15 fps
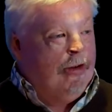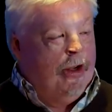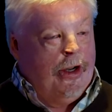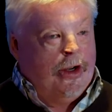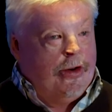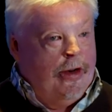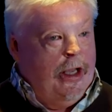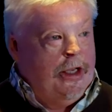I've
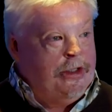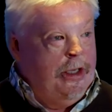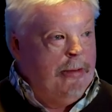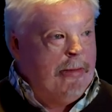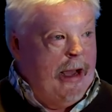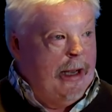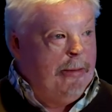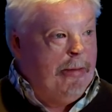got a
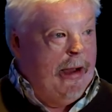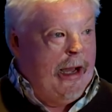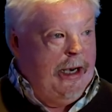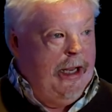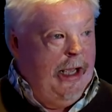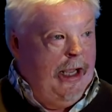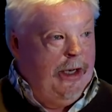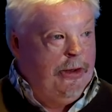crazy, mad,
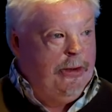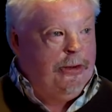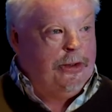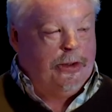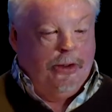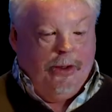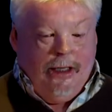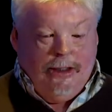bad
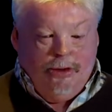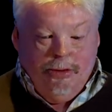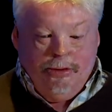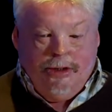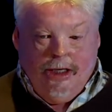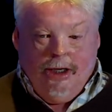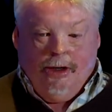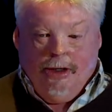hairdo, so I
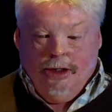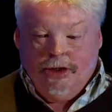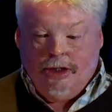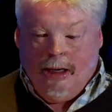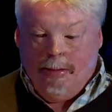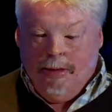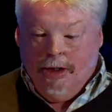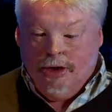do take on a
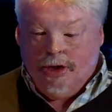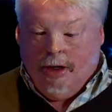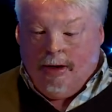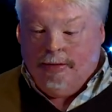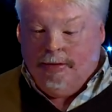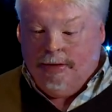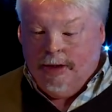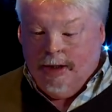semblance
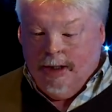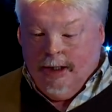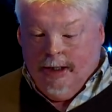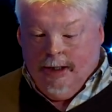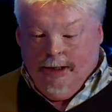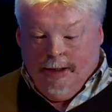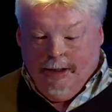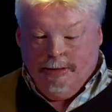of
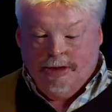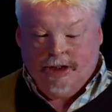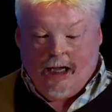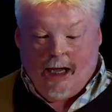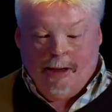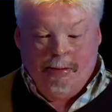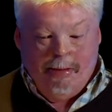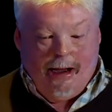the
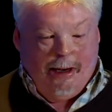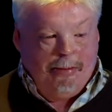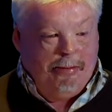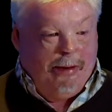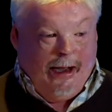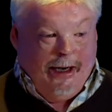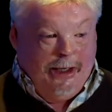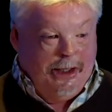sad,
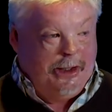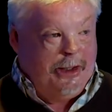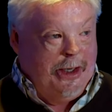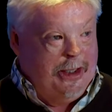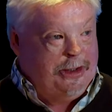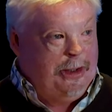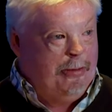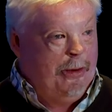mad, bad and
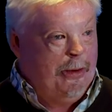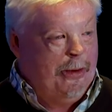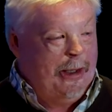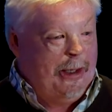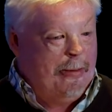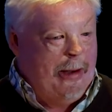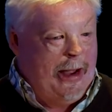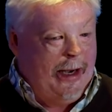crazy
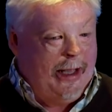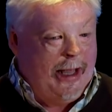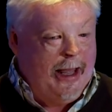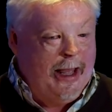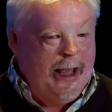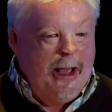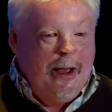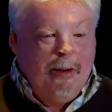bloke in
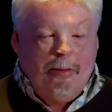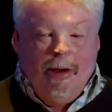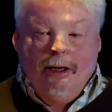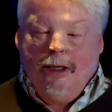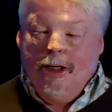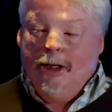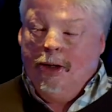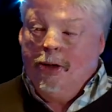America.
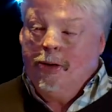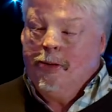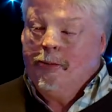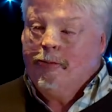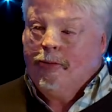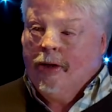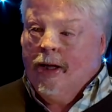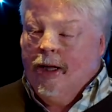But, you
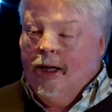know,